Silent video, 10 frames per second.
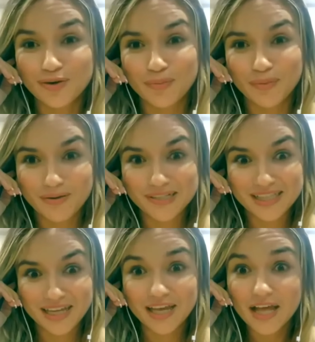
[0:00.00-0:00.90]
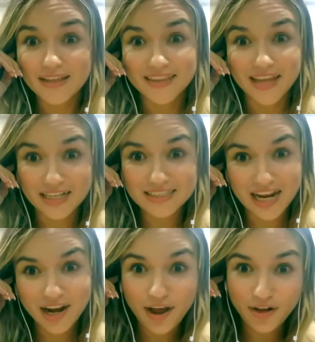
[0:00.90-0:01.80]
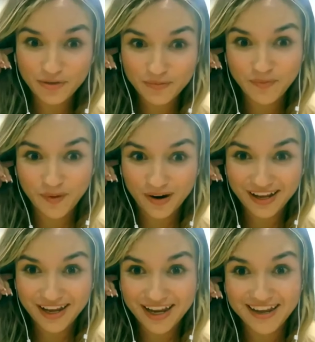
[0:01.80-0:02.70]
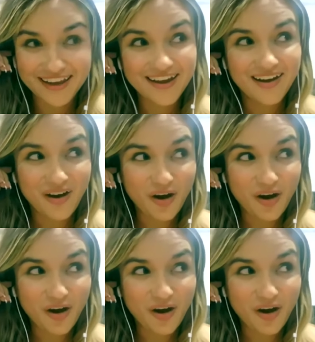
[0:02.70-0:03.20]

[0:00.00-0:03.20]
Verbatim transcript: So exactly. for me, it was like, that is a lot of money.